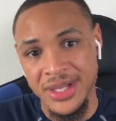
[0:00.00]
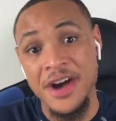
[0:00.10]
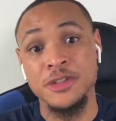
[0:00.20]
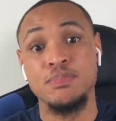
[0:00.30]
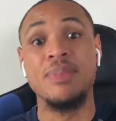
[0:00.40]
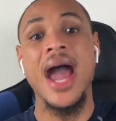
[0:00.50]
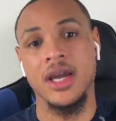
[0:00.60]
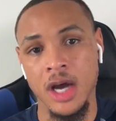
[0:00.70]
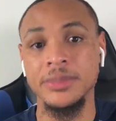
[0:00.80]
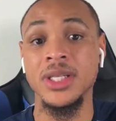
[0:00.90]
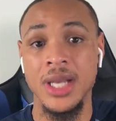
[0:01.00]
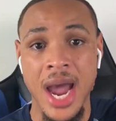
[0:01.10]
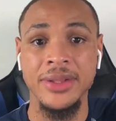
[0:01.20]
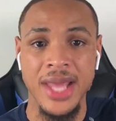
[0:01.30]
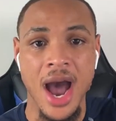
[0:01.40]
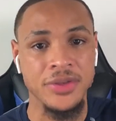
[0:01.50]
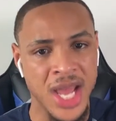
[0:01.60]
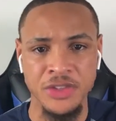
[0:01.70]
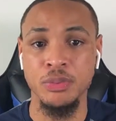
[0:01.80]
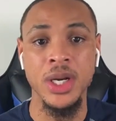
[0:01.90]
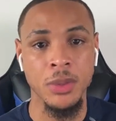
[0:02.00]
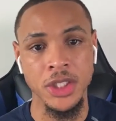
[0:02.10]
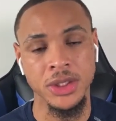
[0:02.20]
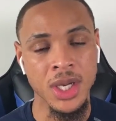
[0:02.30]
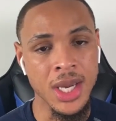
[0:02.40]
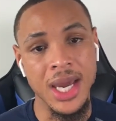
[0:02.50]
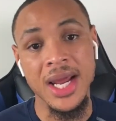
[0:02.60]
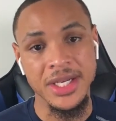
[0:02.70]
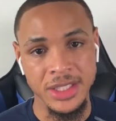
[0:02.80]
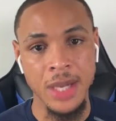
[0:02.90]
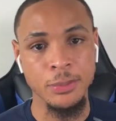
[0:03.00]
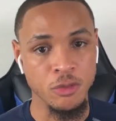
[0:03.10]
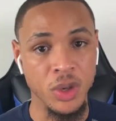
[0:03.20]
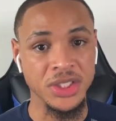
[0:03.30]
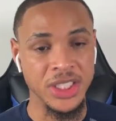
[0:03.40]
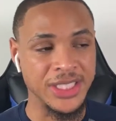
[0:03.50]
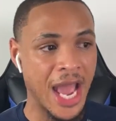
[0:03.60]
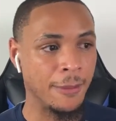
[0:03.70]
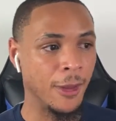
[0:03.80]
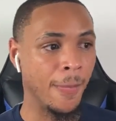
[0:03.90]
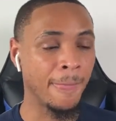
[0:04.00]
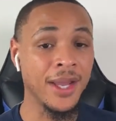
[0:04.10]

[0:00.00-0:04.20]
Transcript: Now it's back up to 9,000. That's pretty much an example of what just happened.